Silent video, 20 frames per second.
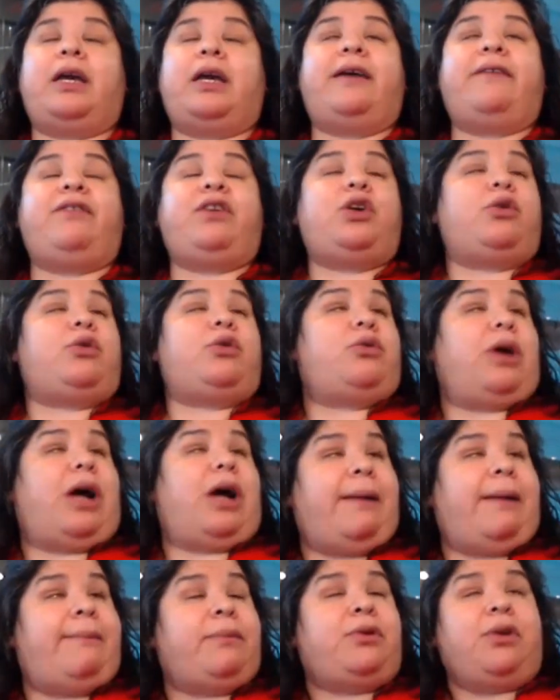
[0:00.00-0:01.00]
if you
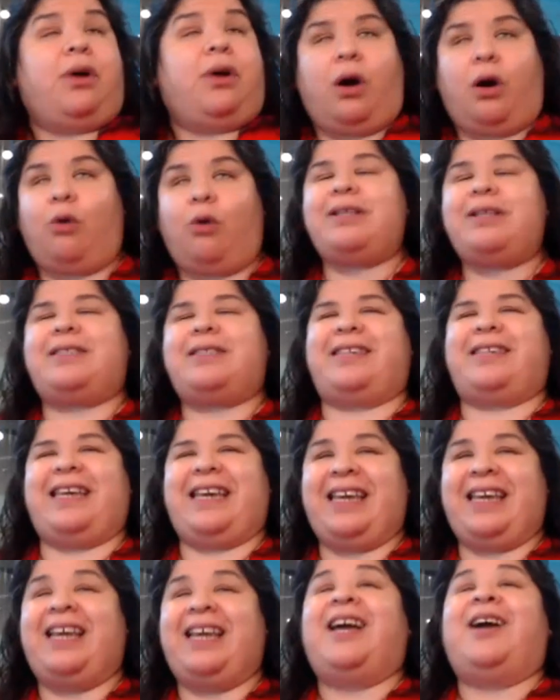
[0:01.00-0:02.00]
go and
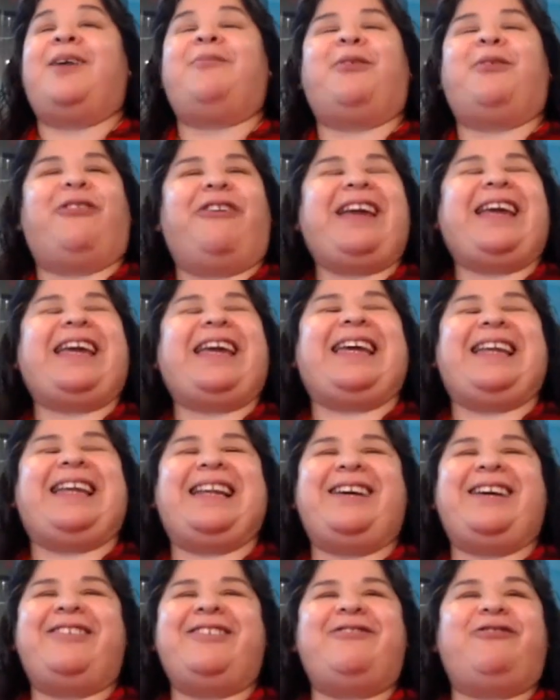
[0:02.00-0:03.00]
see Maureen,
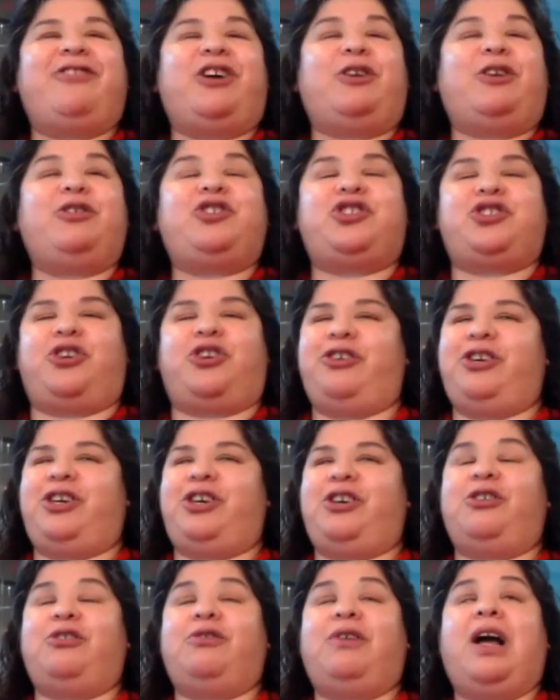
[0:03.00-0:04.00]
who will show
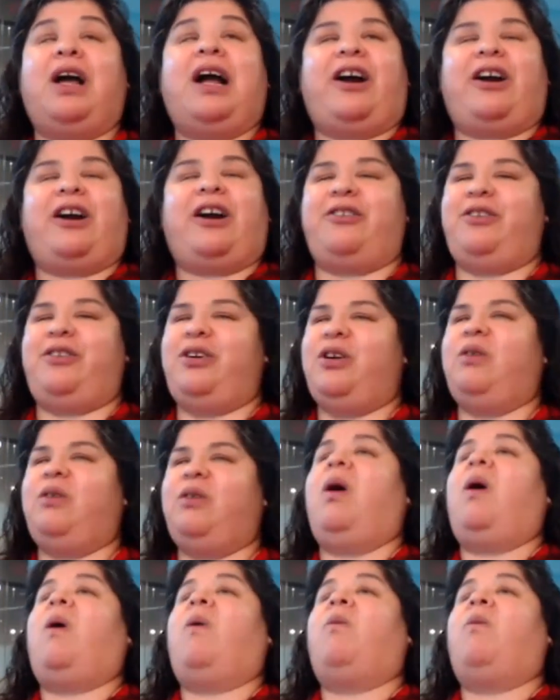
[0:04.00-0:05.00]
you her new